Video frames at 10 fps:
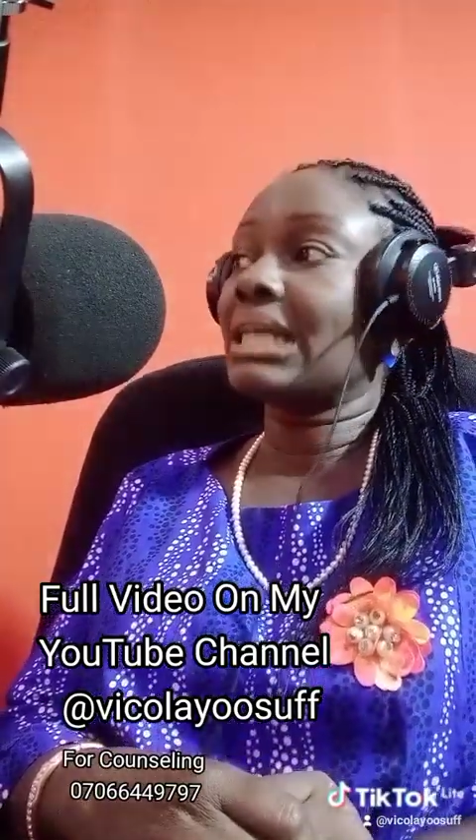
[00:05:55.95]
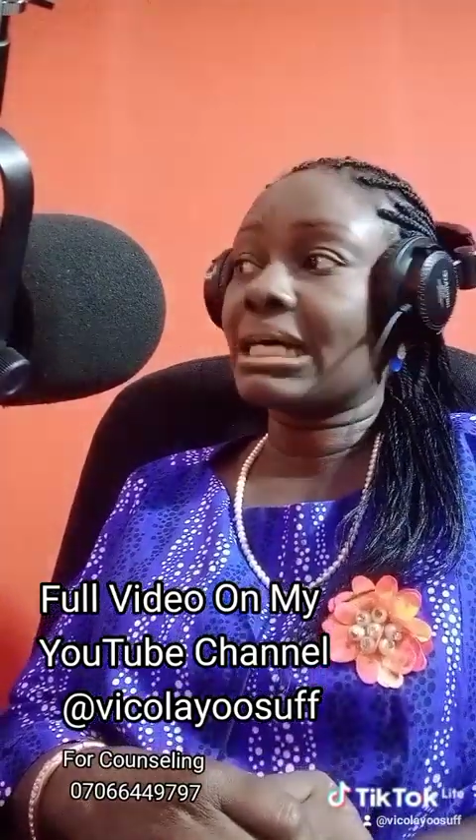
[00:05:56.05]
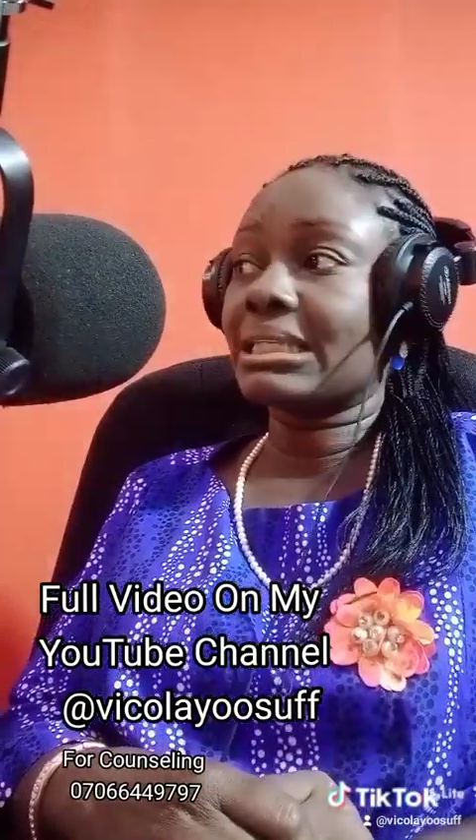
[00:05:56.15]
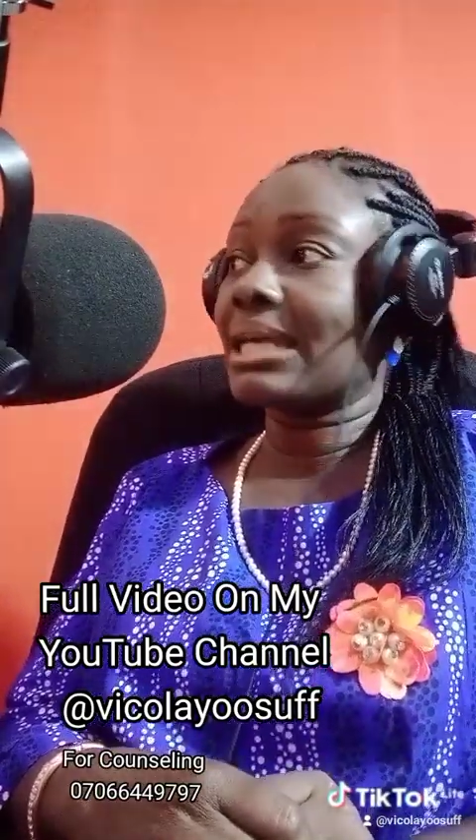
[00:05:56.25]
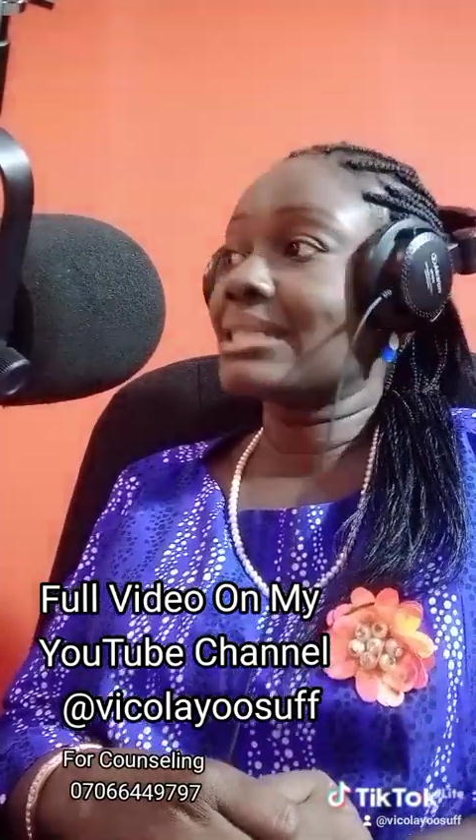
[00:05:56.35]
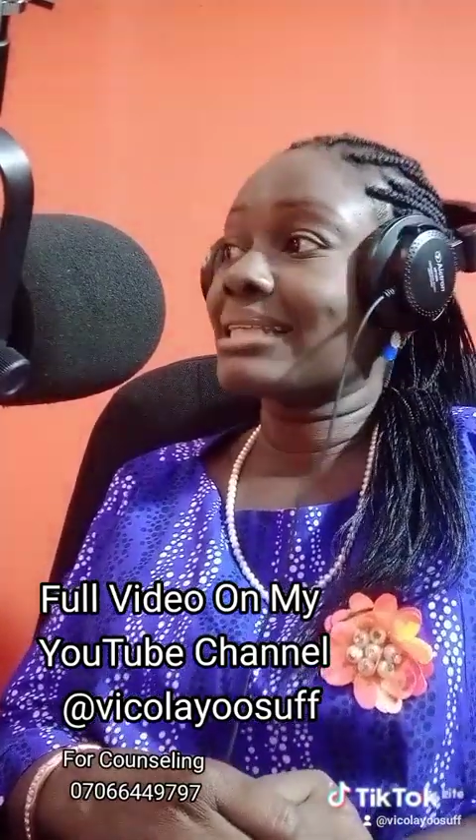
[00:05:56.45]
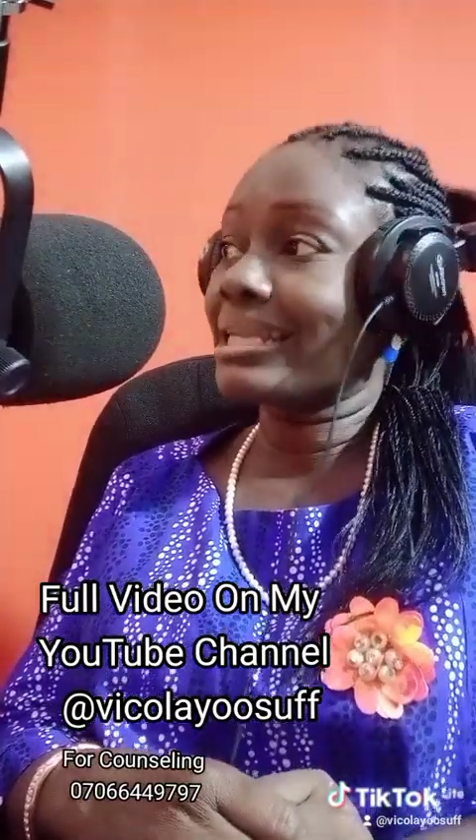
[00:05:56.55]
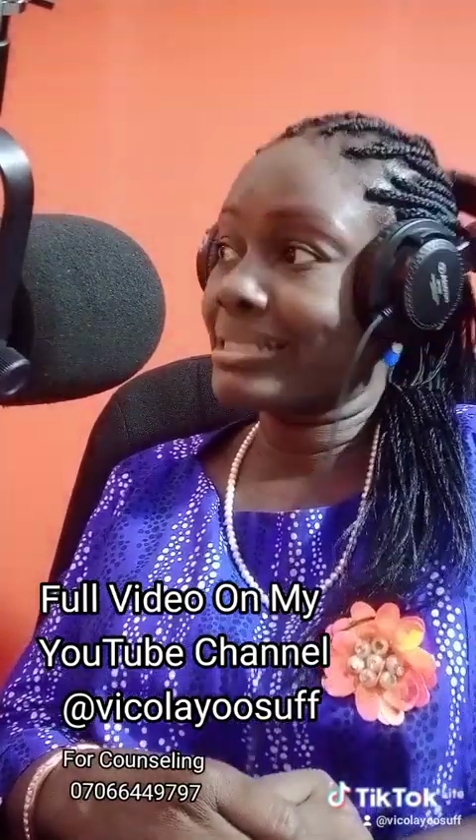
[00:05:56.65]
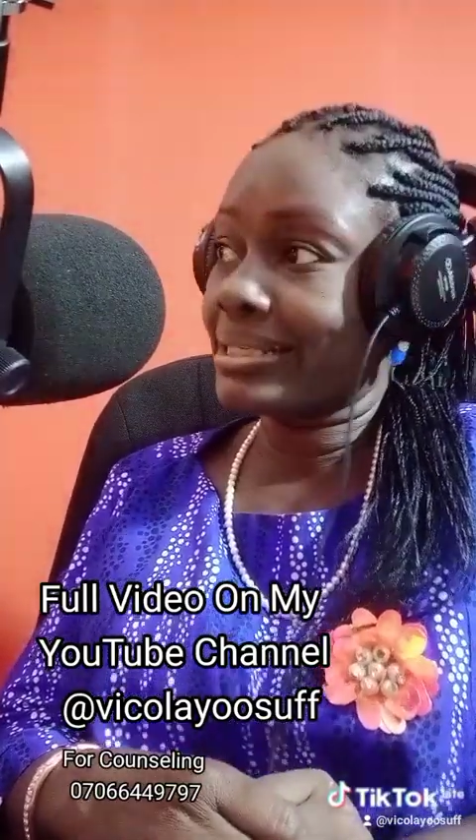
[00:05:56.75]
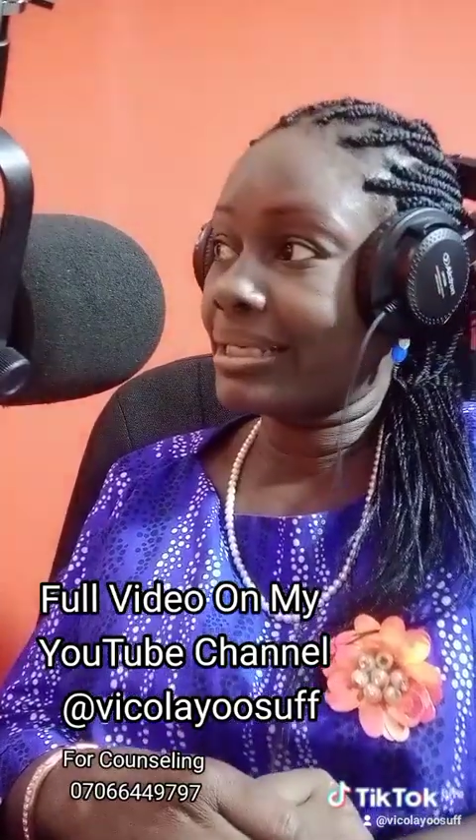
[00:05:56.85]
yakata
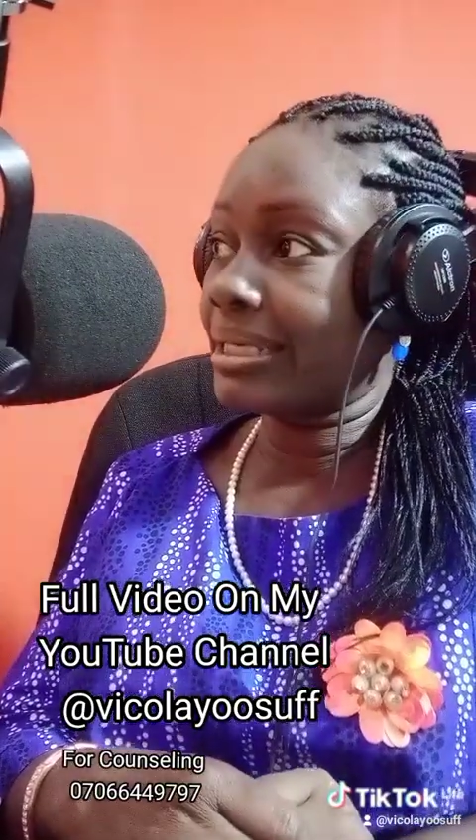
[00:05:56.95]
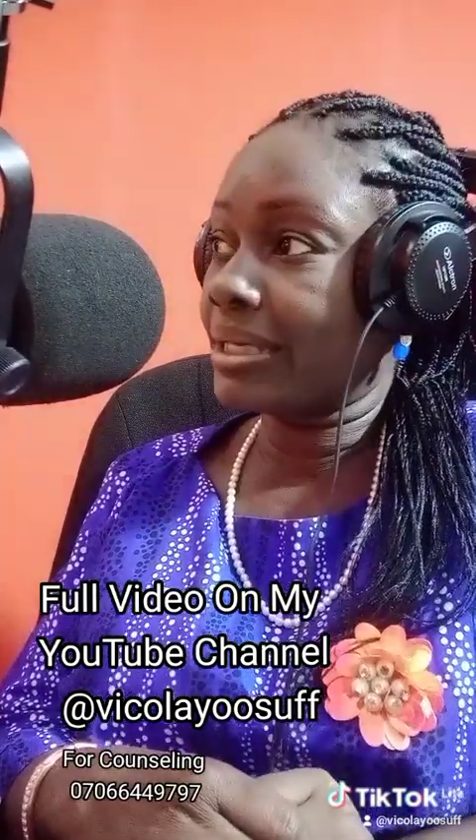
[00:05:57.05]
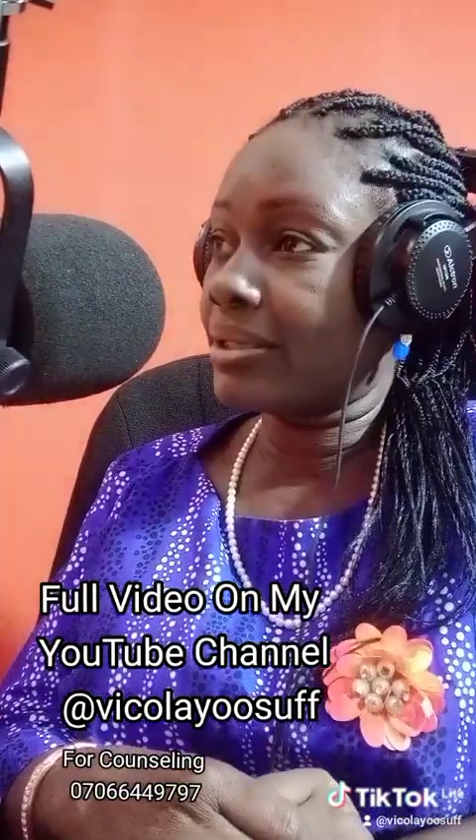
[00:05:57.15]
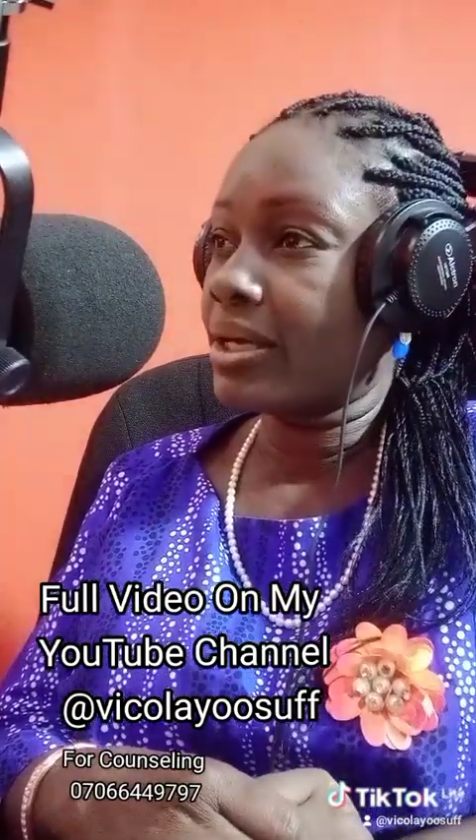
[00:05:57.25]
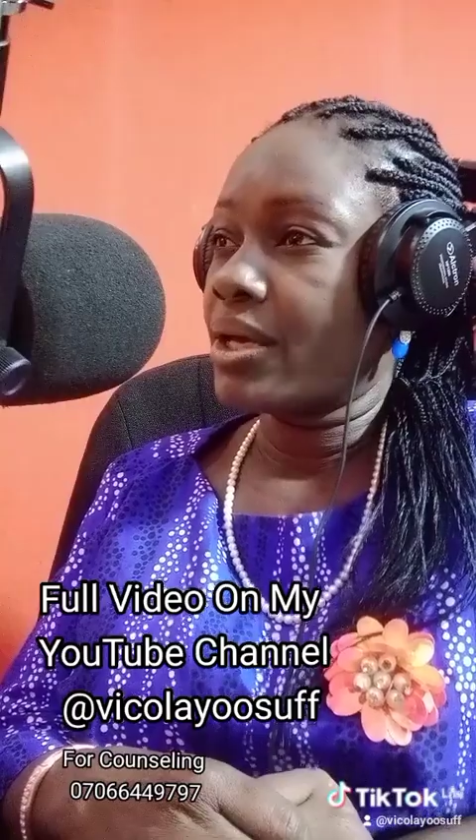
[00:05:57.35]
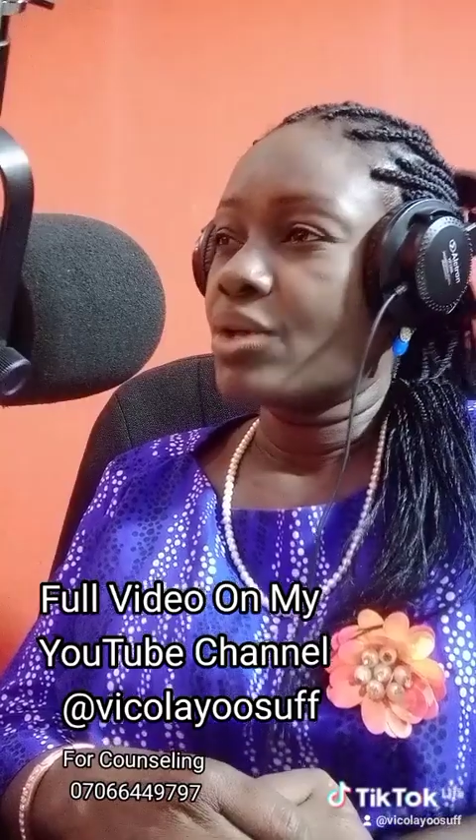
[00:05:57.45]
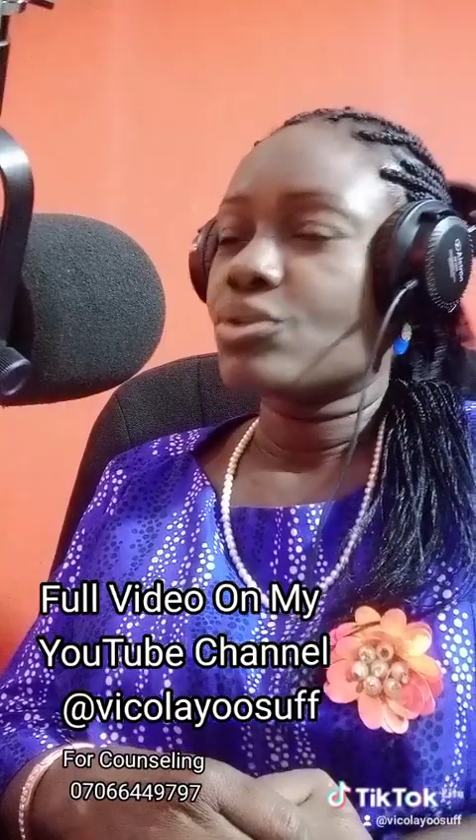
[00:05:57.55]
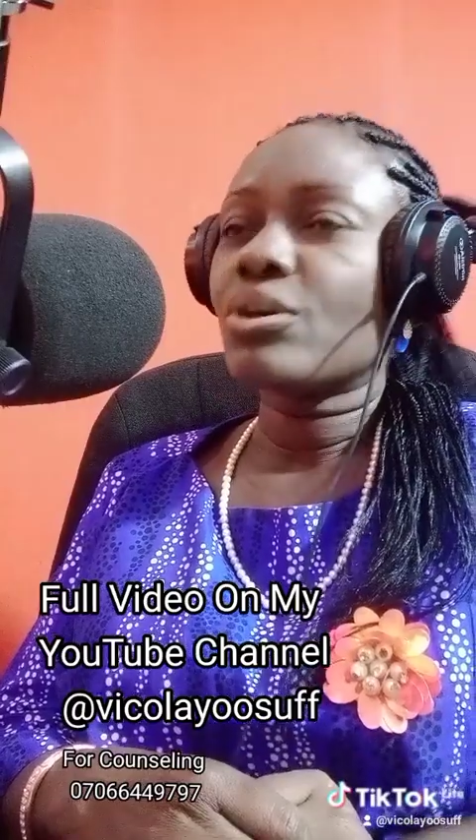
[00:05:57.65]
inside sin again.